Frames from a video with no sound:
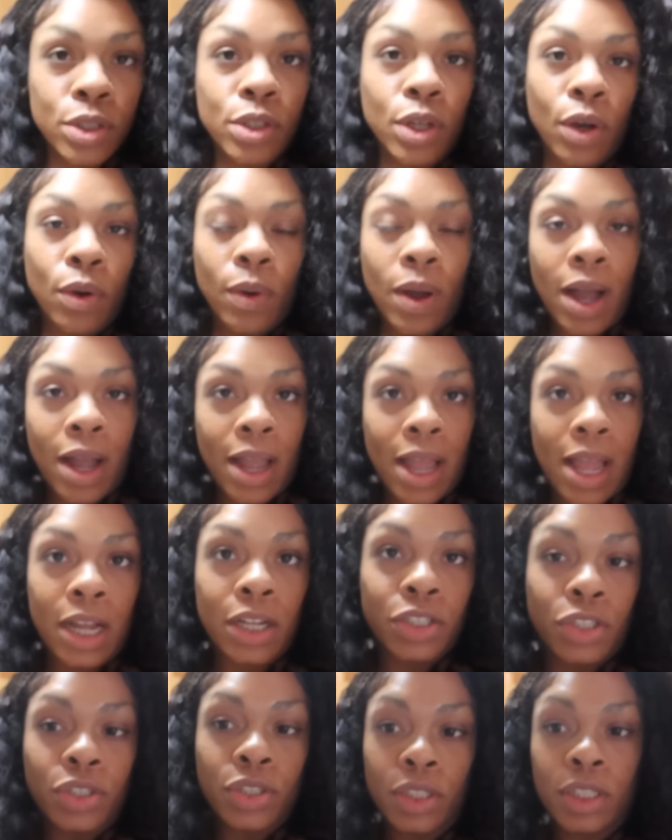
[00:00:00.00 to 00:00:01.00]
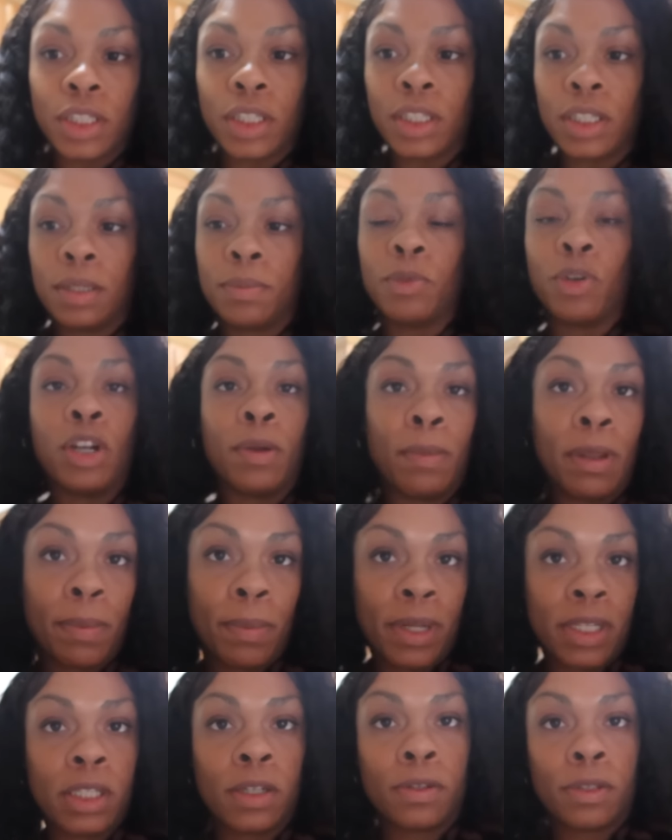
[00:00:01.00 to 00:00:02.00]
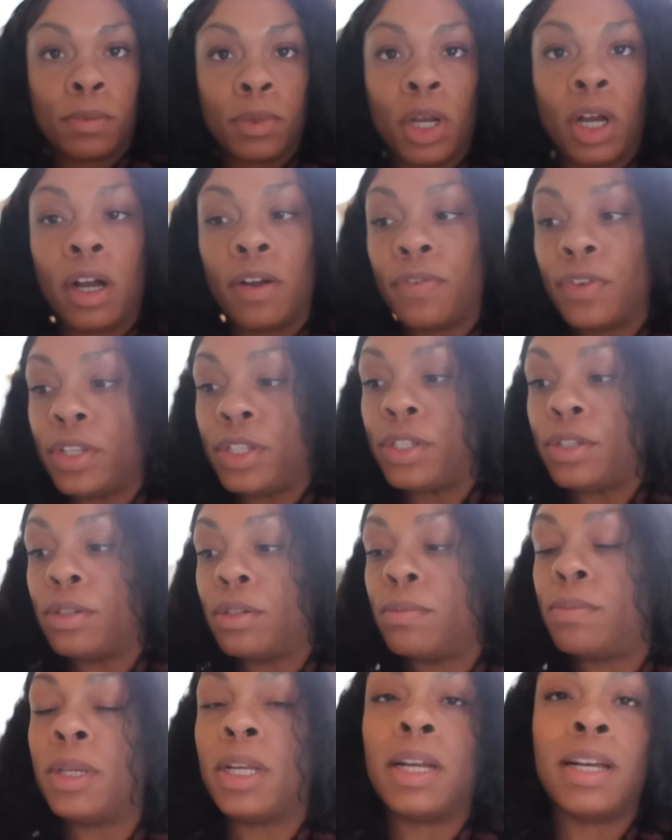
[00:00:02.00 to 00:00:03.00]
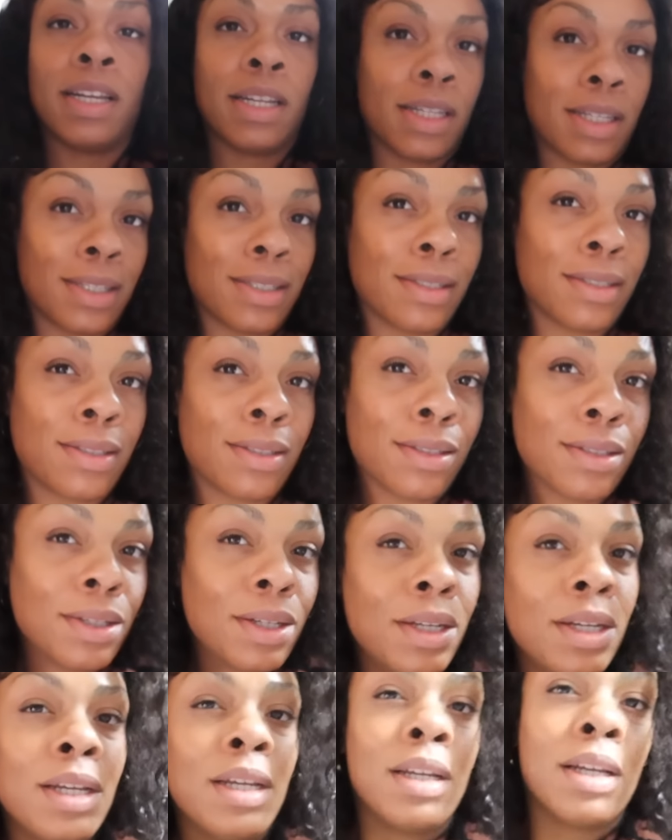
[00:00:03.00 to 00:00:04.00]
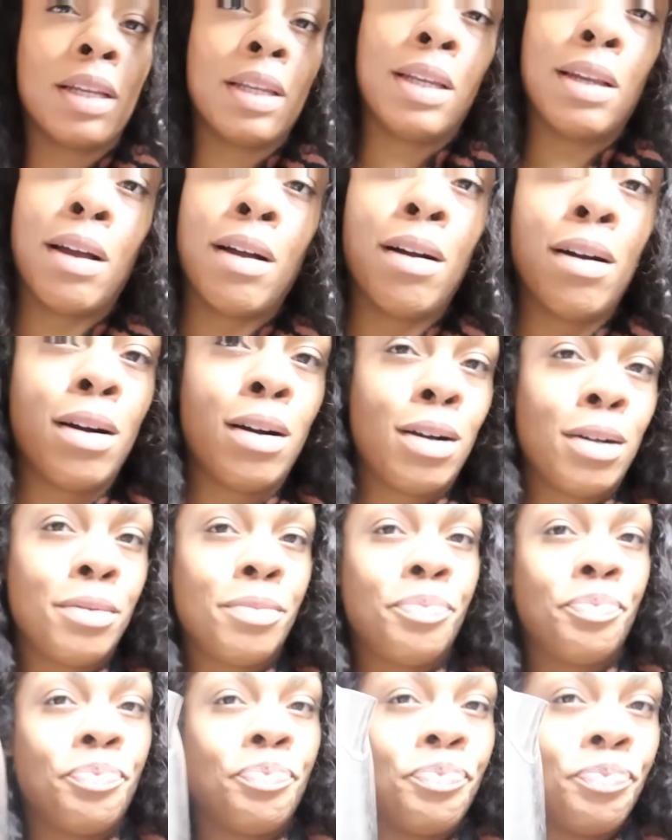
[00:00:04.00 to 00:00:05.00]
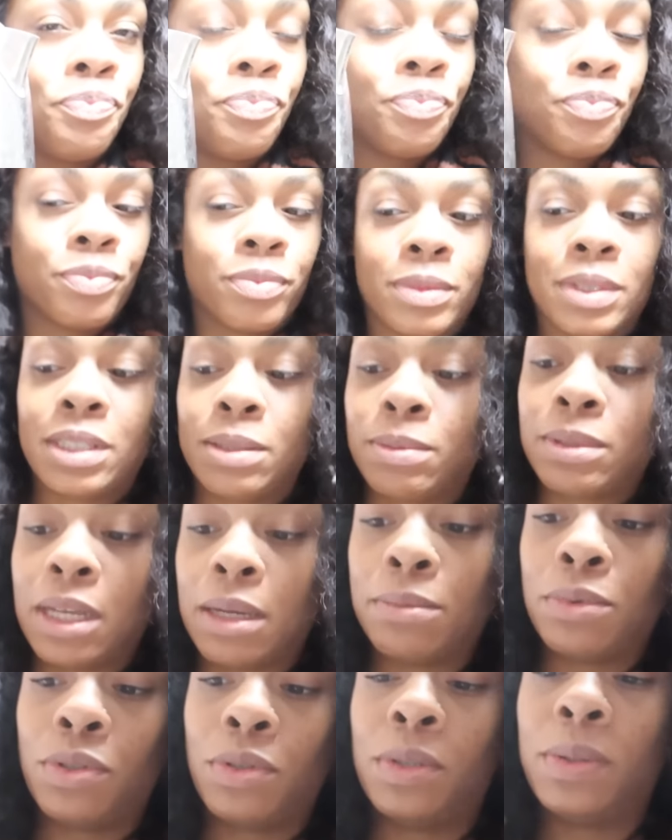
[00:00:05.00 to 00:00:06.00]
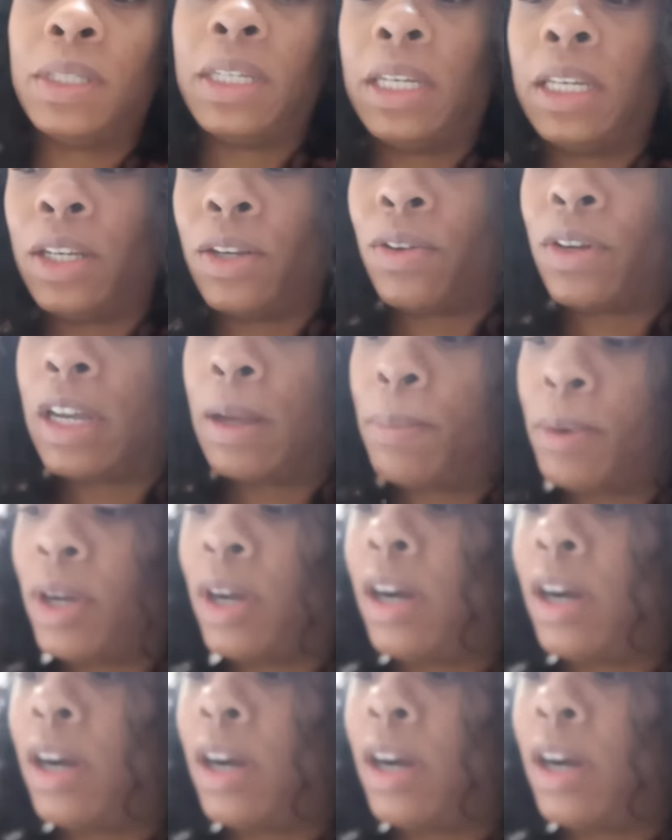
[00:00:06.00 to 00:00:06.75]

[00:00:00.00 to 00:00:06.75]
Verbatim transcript: So I actually am gonna make myself some coffee too because y'all, sometimes you just need your cup of